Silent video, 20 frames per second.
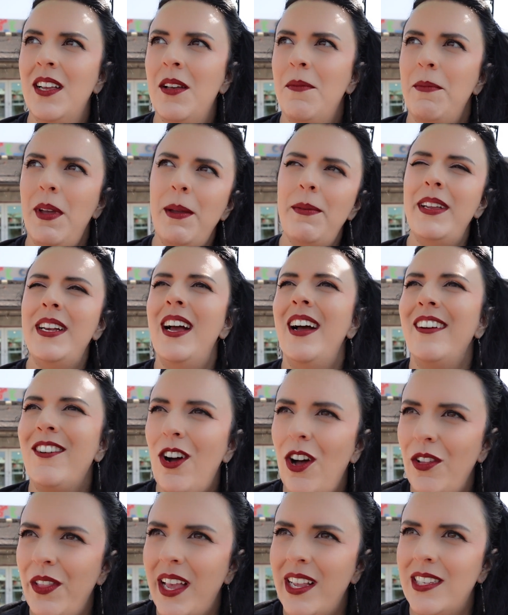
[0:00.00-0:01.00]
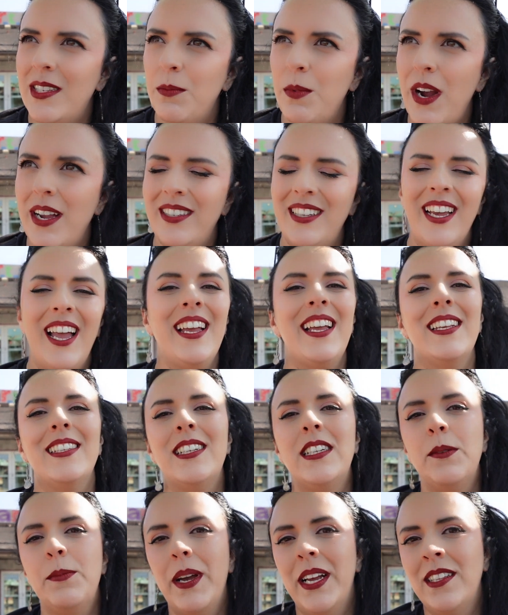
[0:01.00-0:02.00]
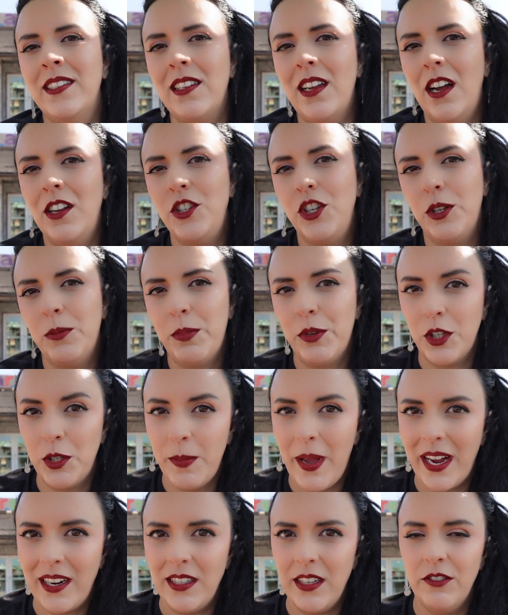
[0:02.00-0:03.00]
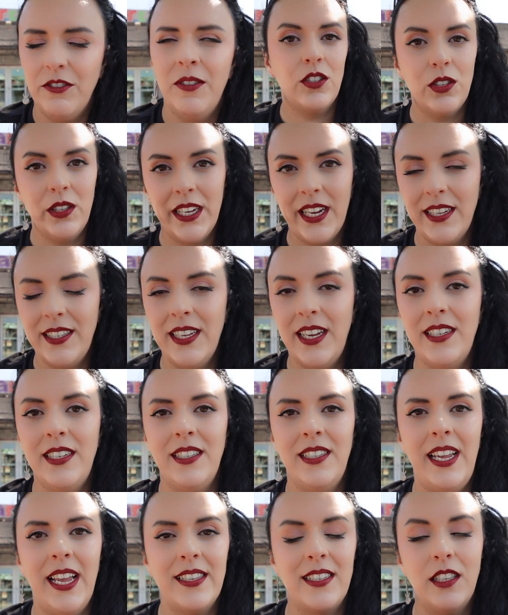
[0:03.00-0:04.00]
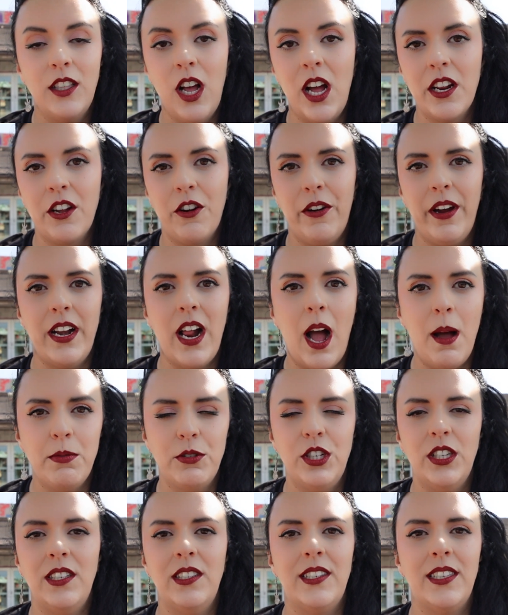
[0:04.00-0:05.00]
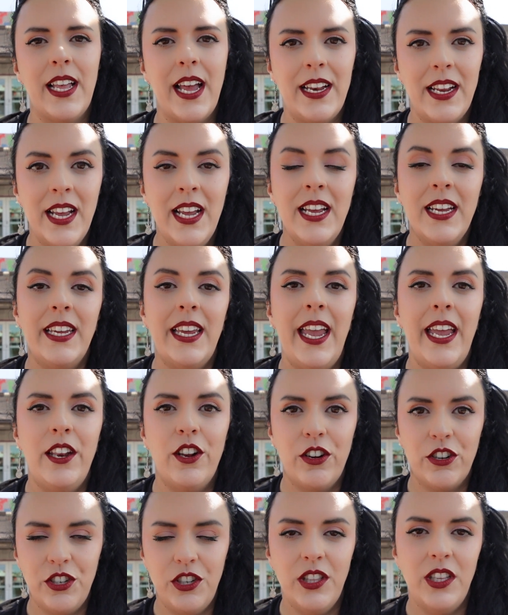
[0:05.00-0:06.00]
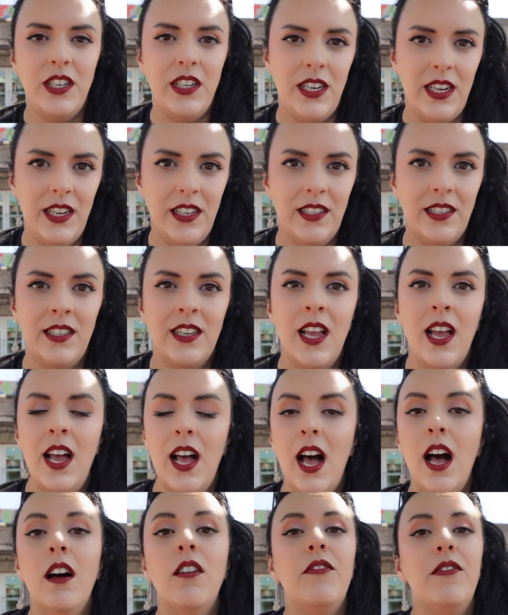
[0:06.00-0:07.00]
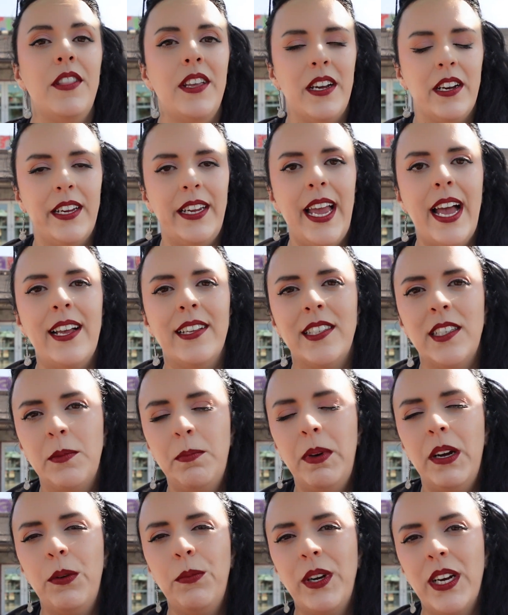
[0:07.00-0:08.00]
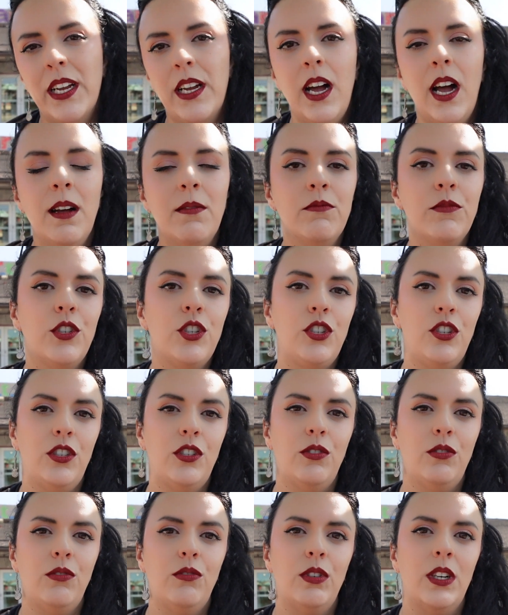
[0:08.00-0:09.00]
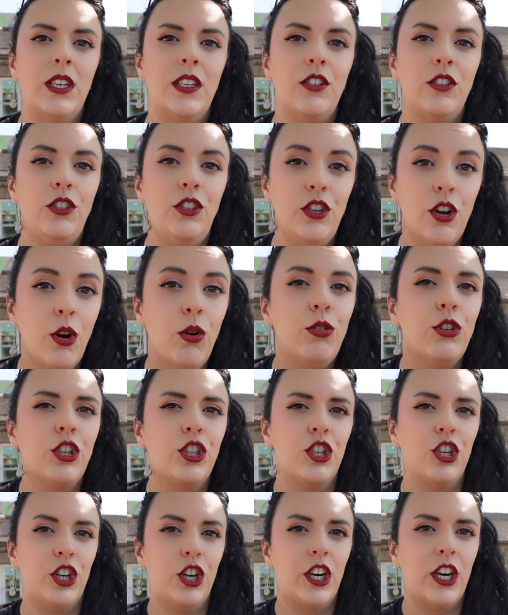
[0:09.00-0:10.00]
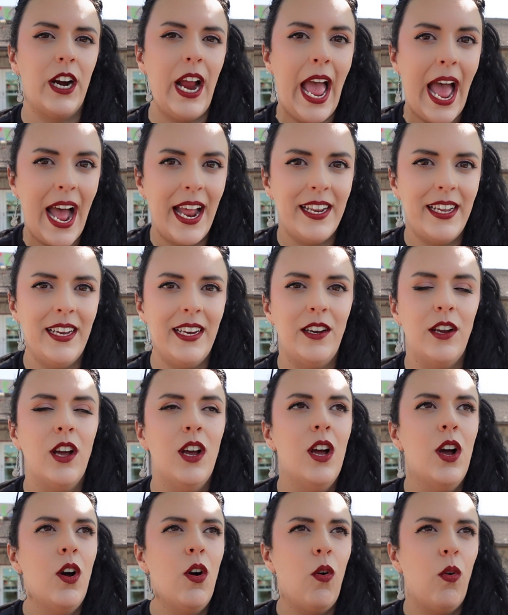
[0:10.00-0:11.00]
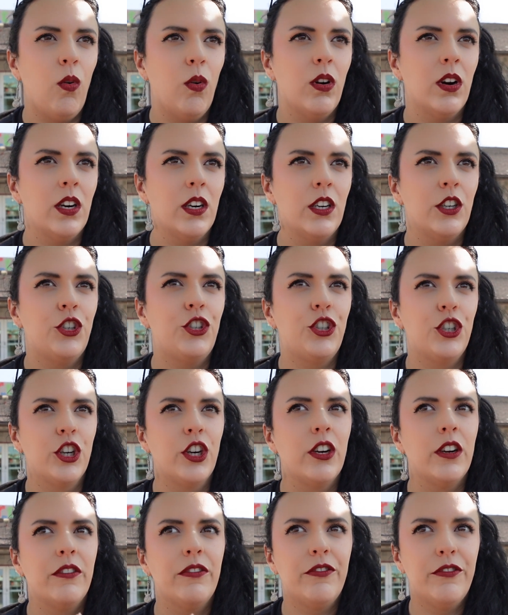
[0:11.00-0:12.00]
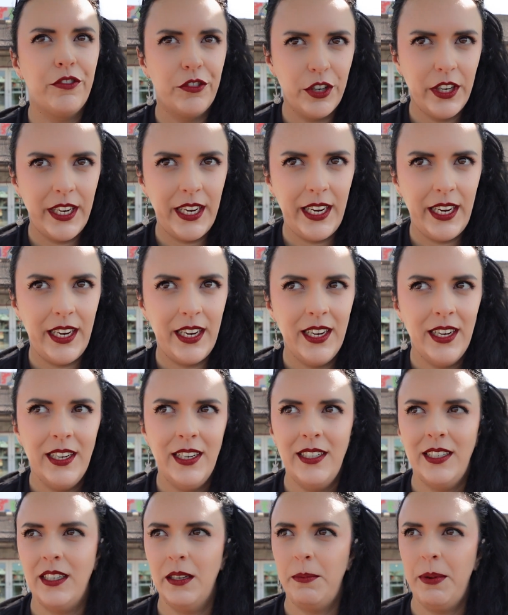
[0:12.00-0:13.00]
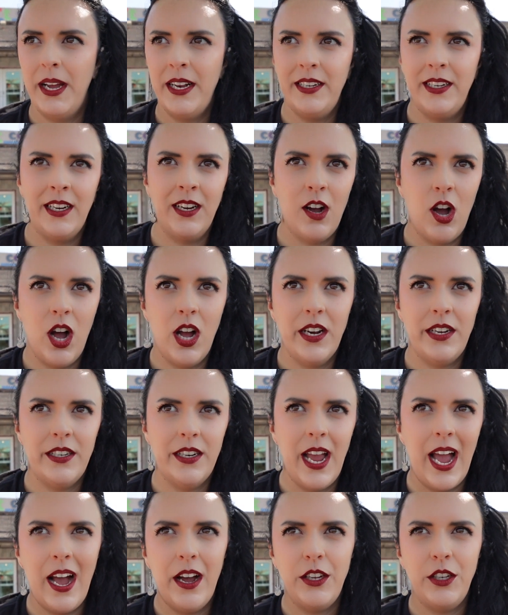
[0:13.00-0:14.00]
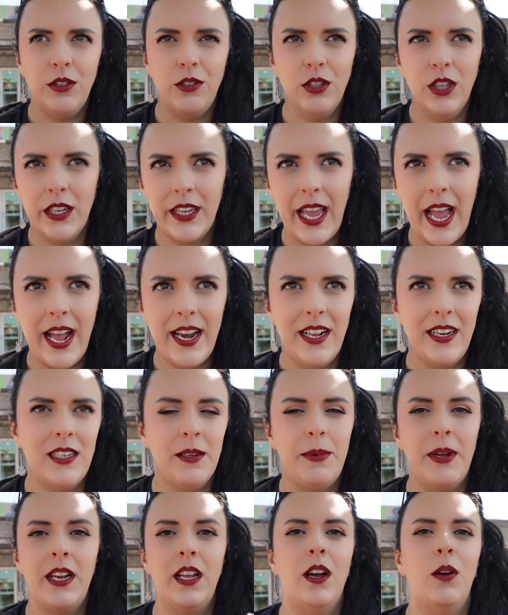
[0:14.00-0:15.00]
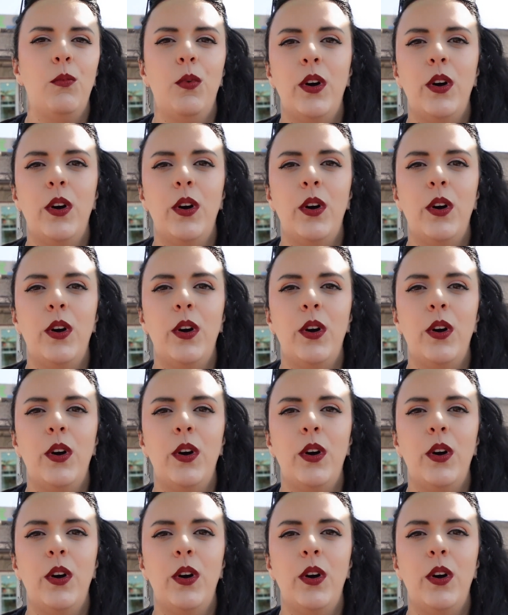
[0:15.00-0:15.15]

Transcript: maybe not all that surprising. I guess it depends on your perspective. So like I said, Disney has a lot of great options that cater to the needs of their guests, but when it comes to no sugar added or sugar-free, depending on how you look at it, depending on